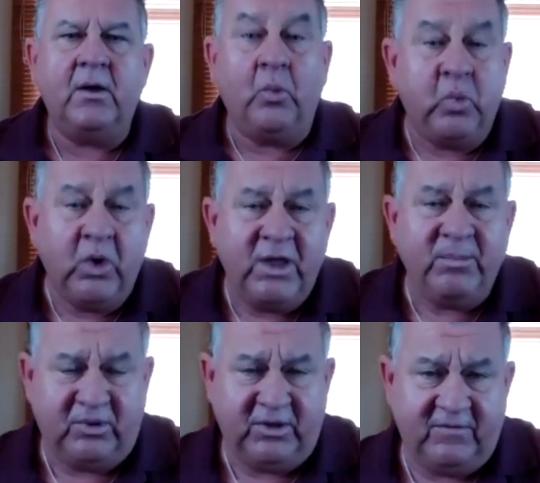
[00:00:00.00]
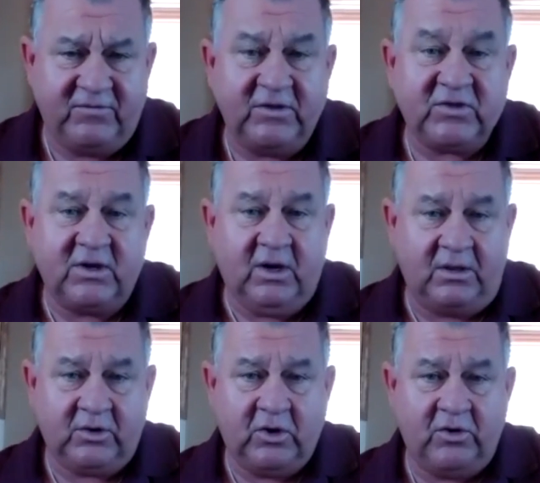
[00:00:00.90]
we believe that the
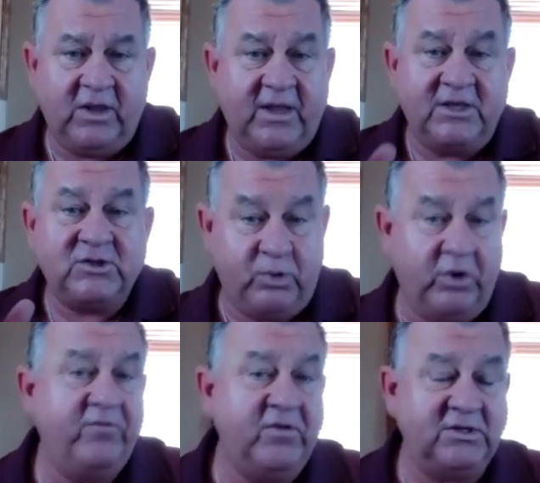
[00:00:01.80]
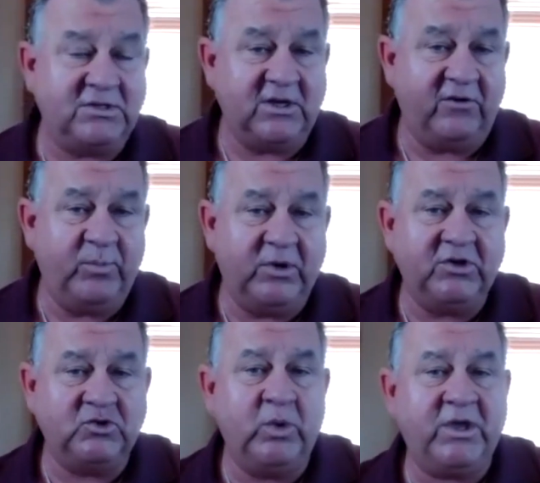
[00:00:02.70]
color coding has proven itself
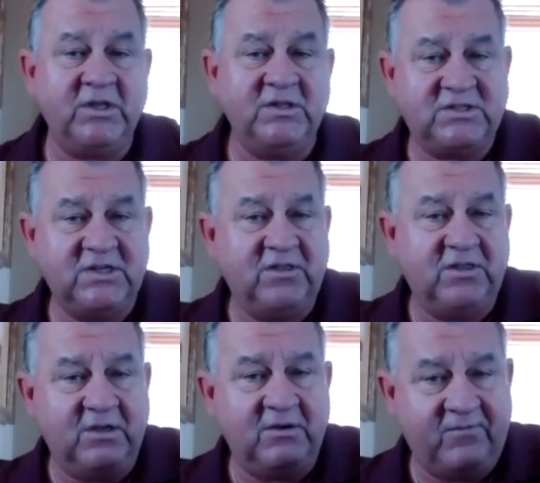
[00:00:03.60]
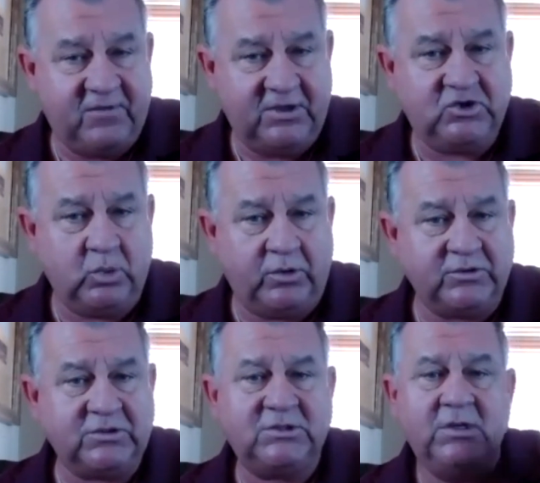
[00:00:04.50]
because we can see the
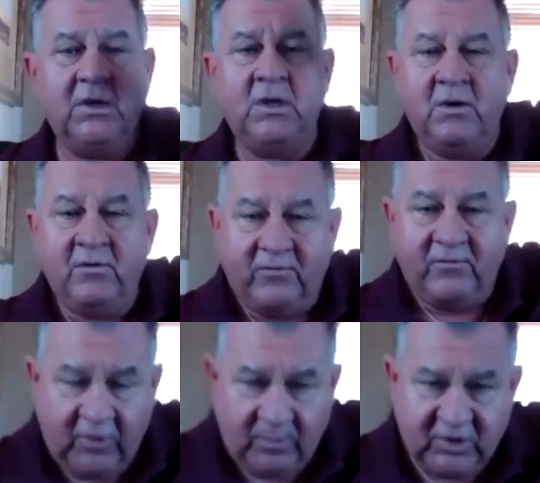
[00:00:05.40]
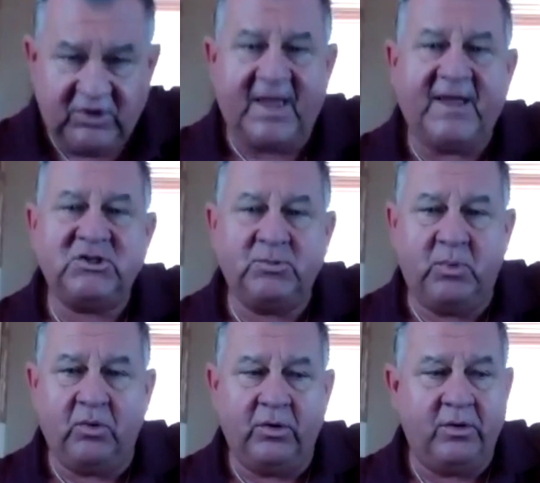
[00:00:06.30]
individuals from the
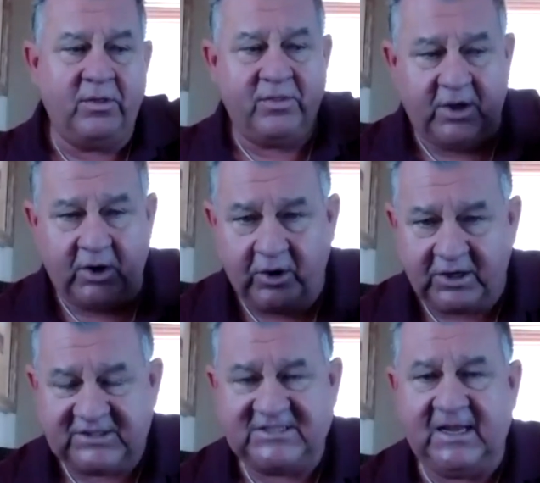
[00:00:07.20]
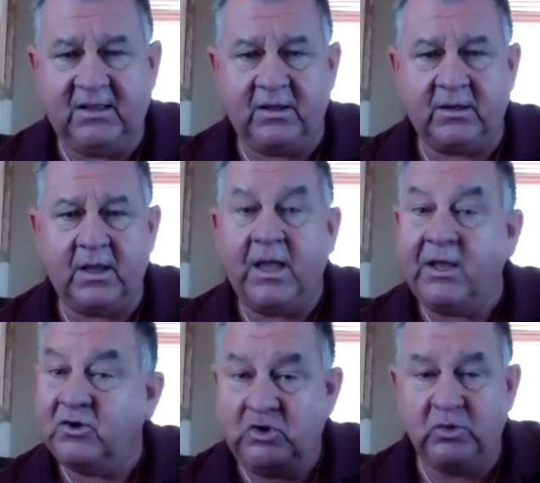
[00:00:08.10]
dashboard that are excelling
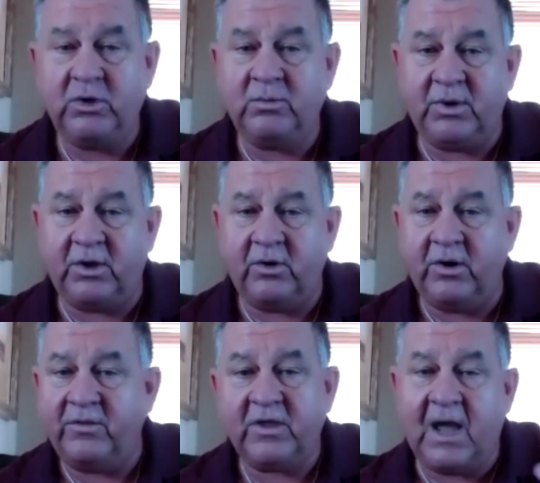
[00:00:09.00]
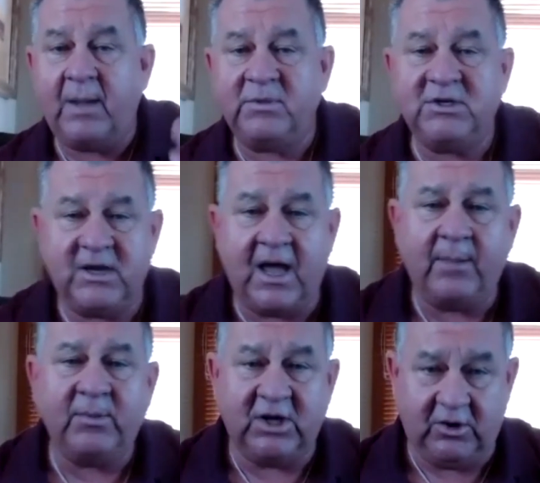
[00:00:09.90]
and doing better. And the common
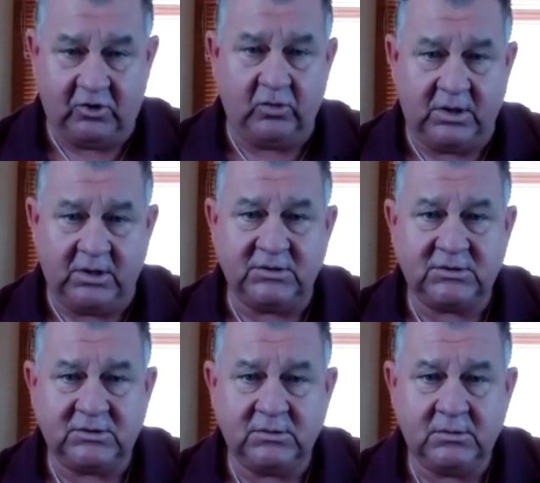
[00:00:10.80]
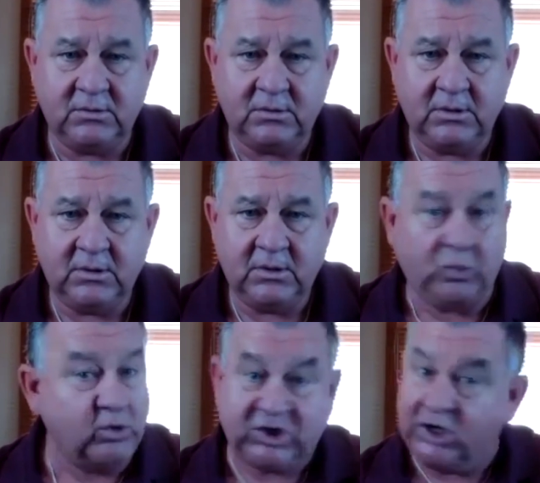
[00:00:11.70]
denominator is
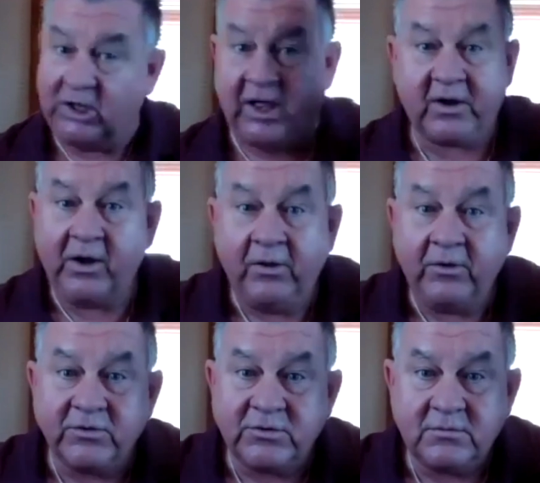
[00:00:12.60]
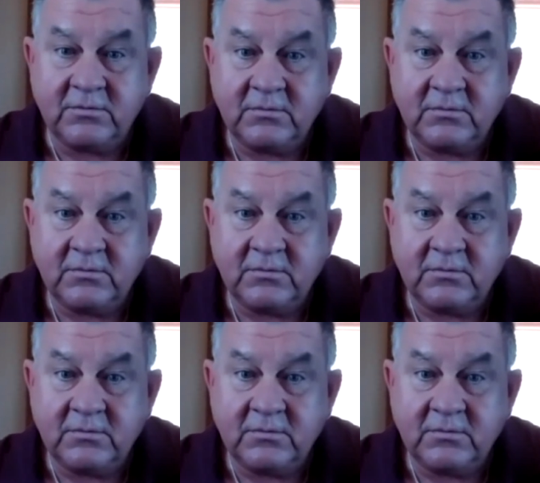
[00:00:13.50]
we see a lot of colors.